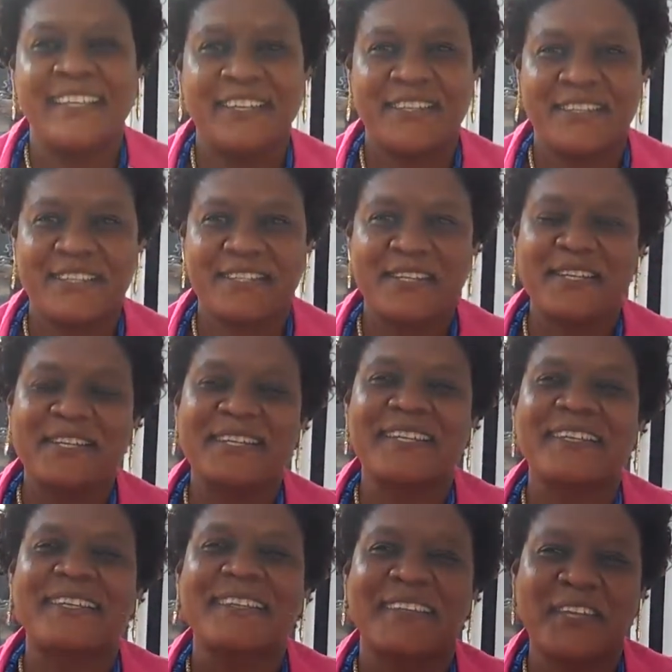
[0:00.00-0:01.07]
Yes. Please.
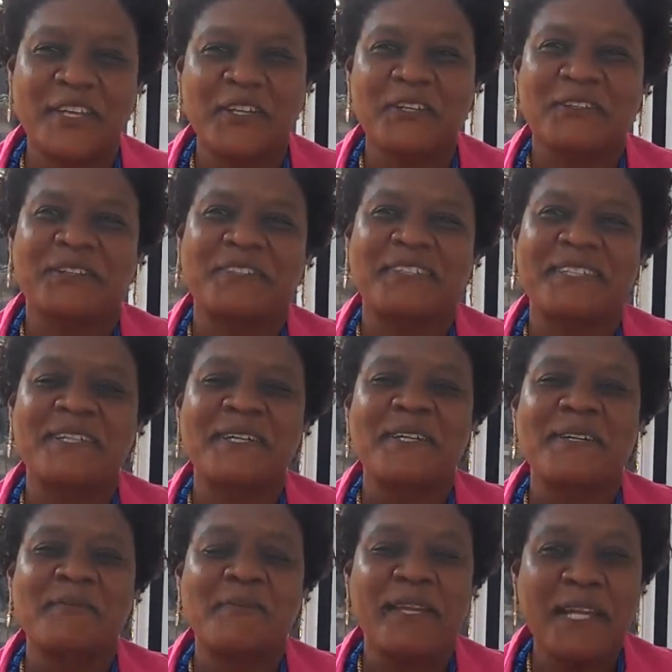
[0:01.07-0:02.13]
Thank you.
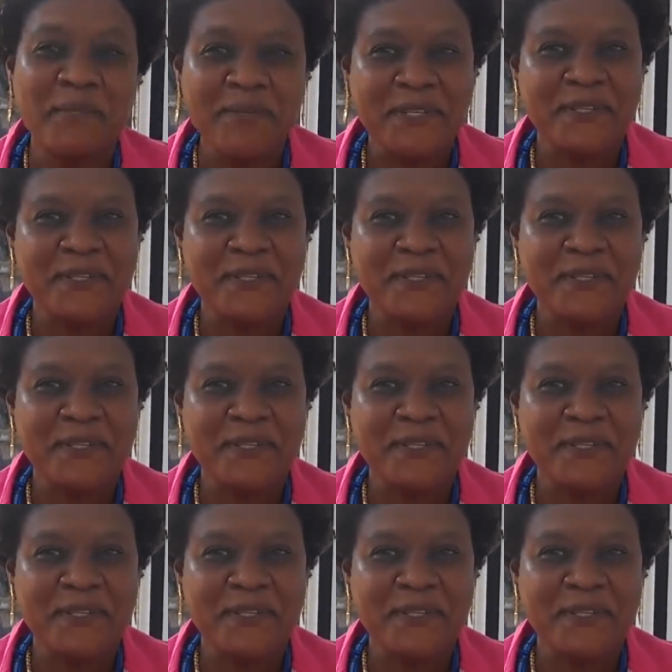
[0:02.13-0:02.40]
My name